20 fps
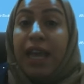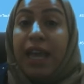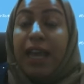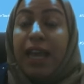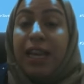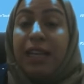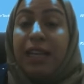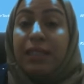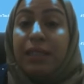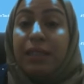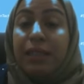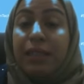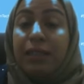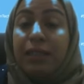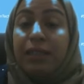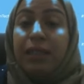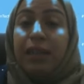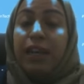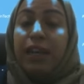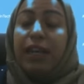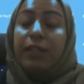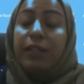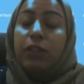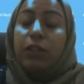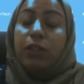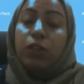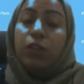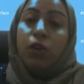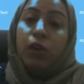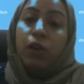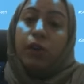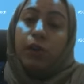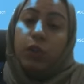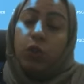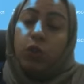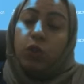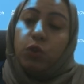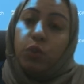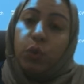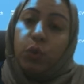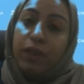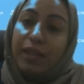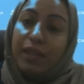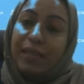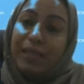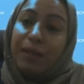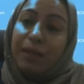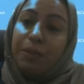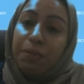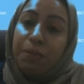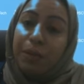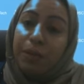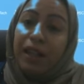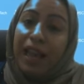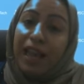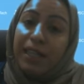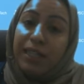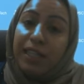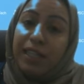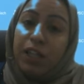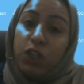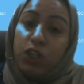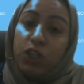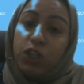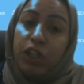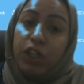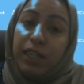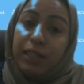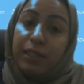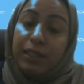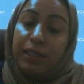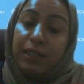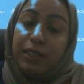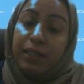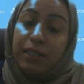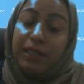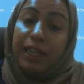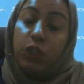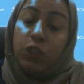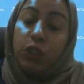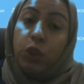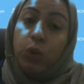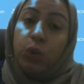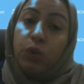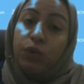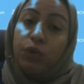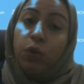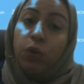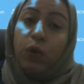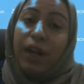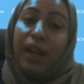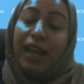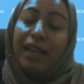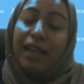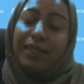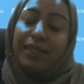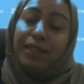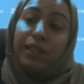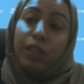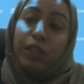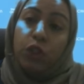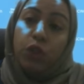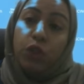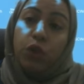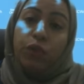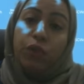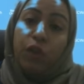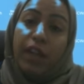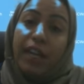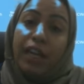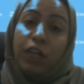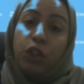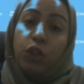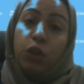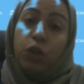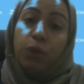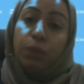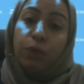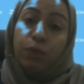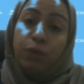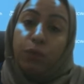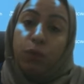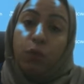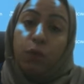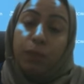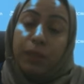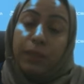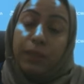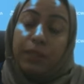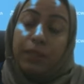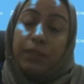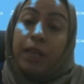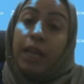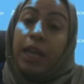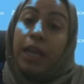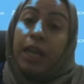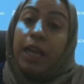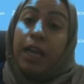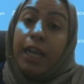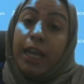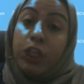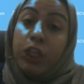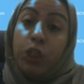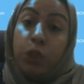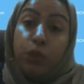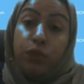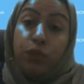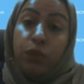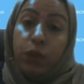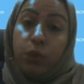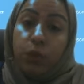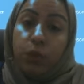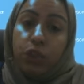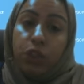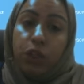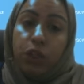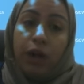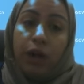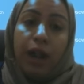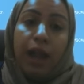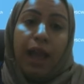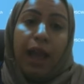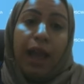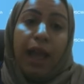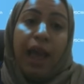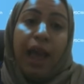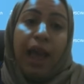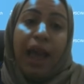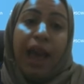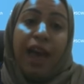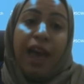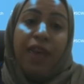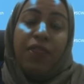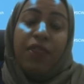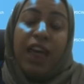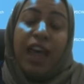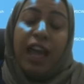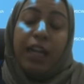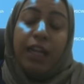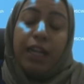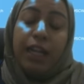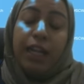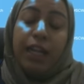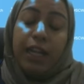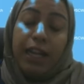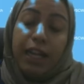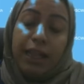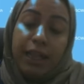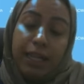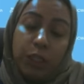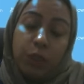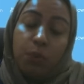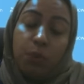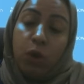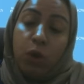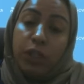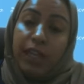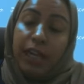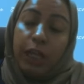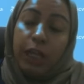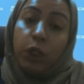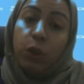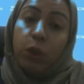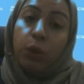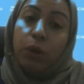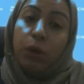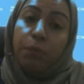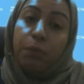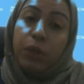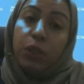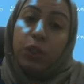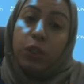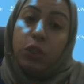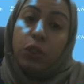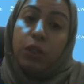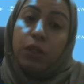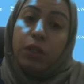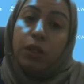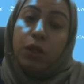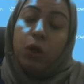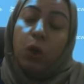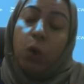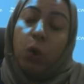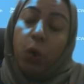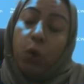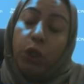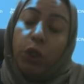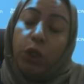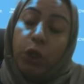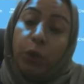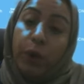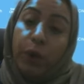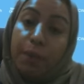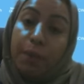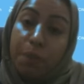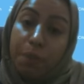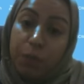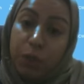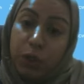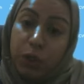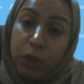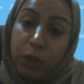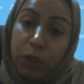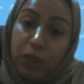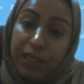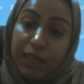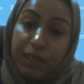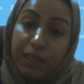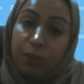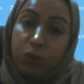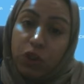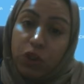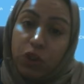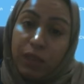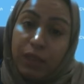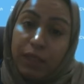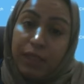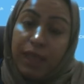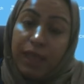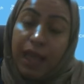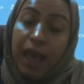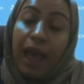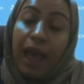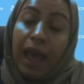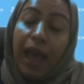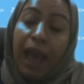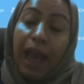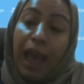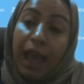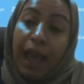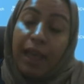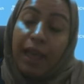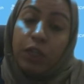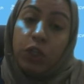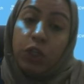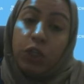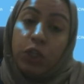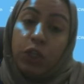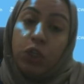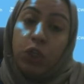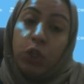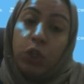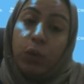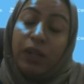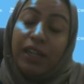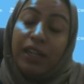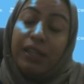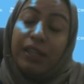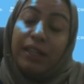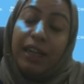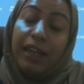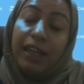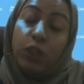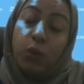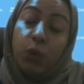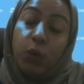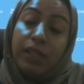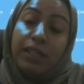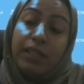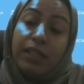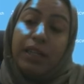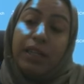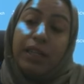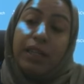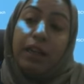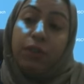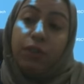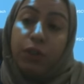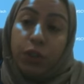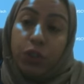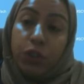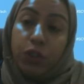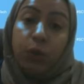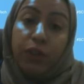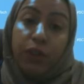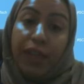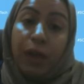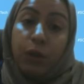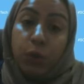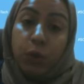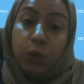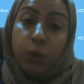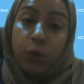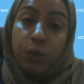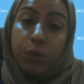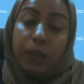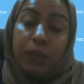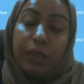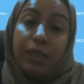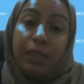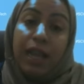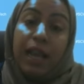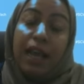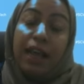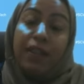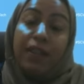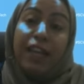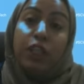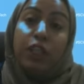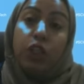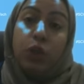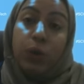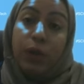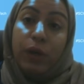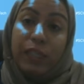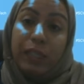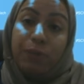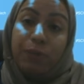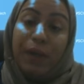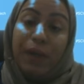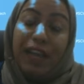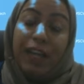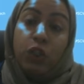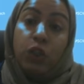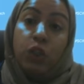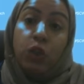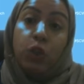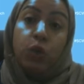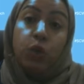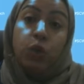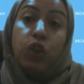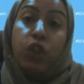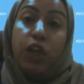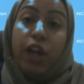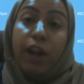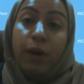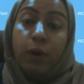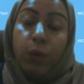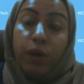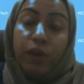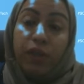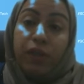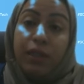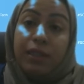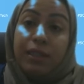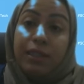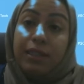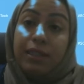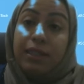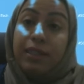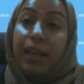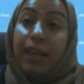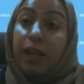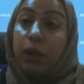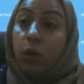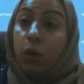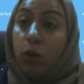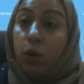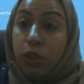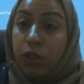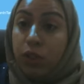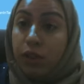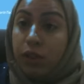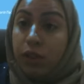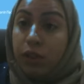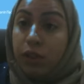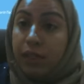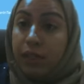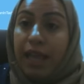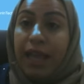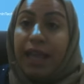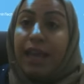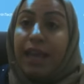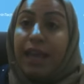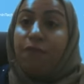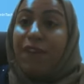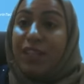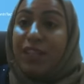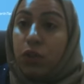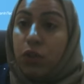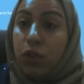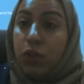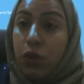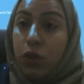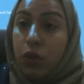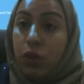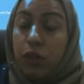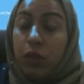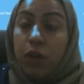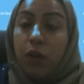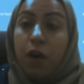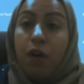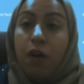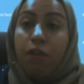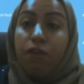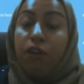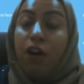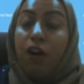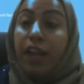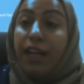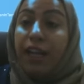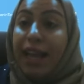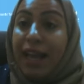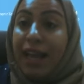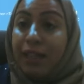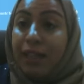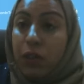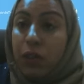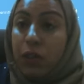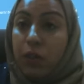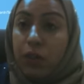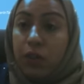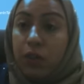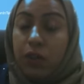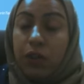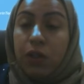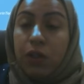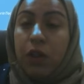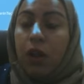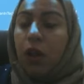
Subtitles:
It starts with a simple Excel sheet that you would forecast in it your financial performance into future. And then in this model, you will put all your inputs and assumptions, and it will deliver to you the outputs that you expect to share with stakeholders, investors, financiers,